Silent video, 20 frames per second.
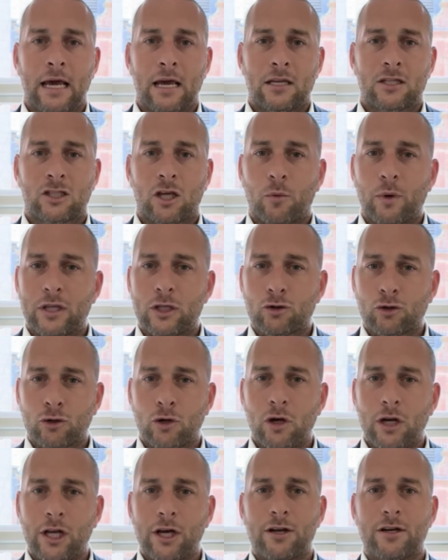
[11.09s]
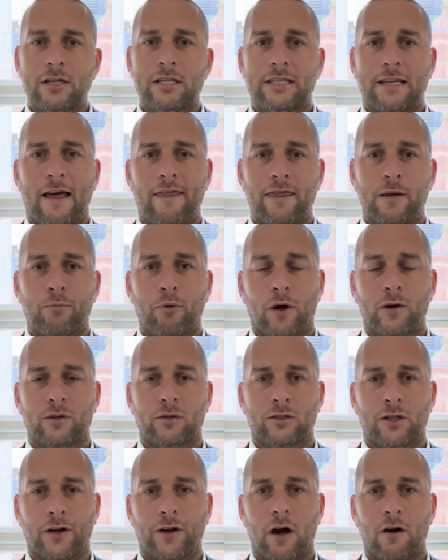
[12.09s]
so we truly understand the
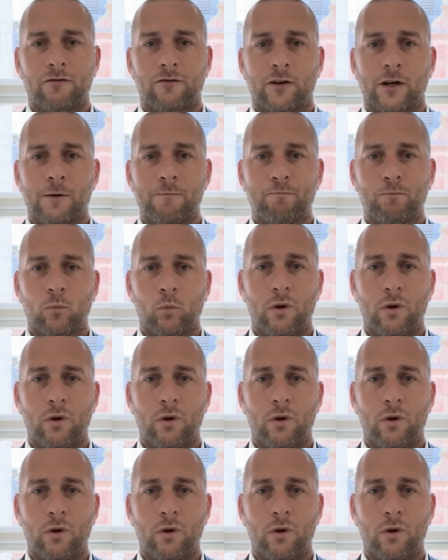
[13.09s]
product on offer.